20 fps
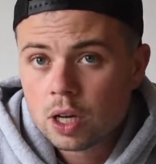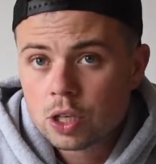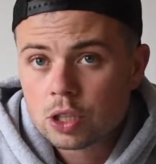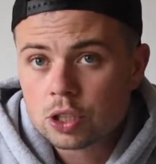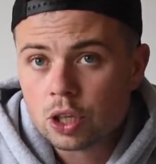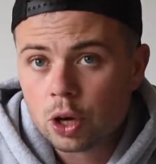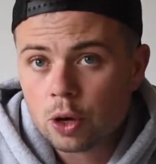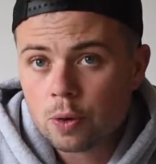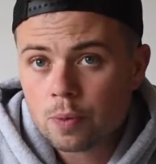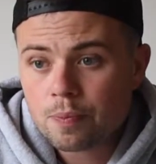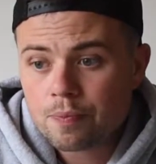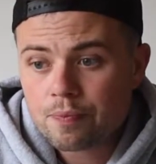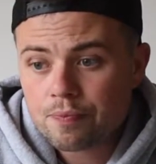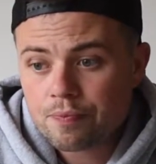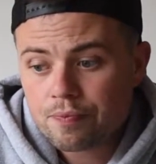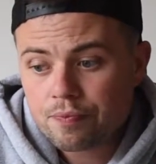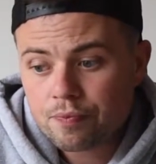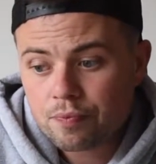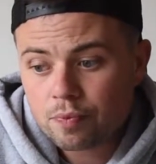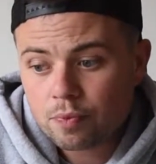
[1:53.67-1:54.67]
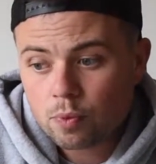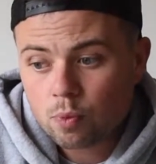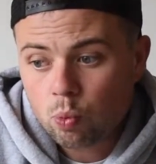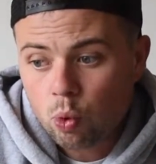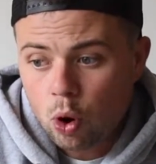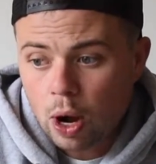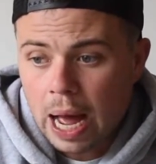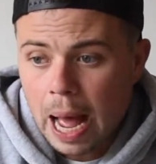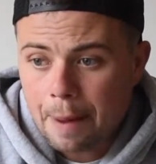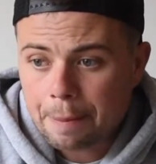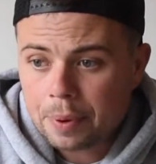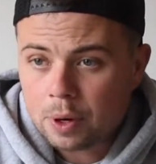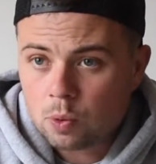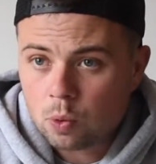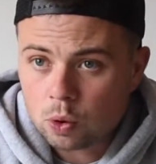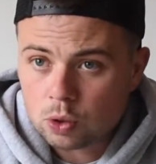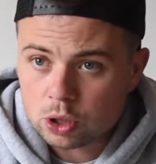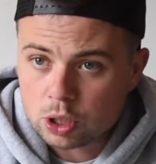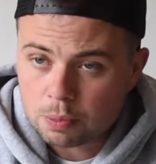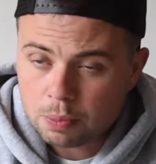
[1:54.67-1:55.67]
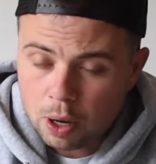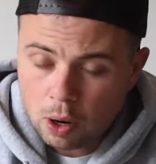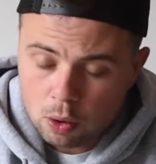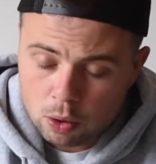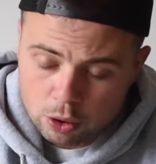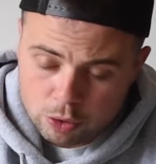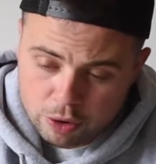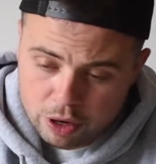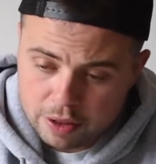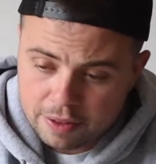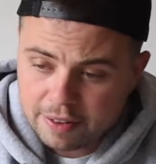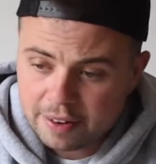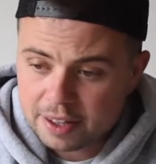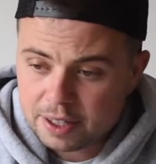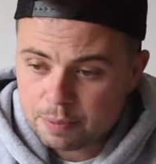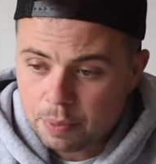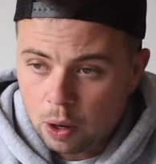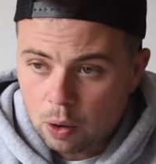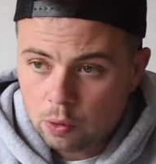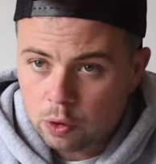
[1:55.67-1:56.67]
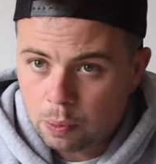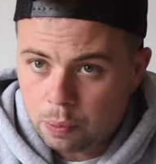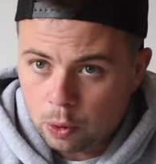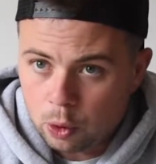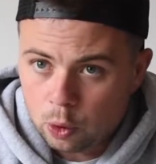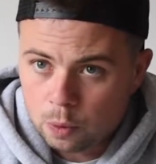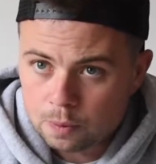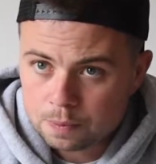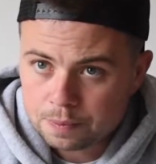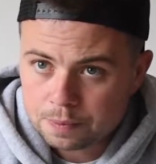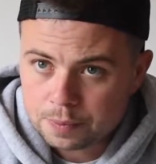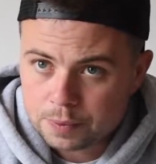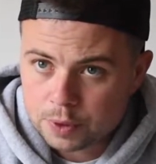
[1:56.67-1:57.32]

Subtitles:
So what happened was the bowler Griffiths bowled the ball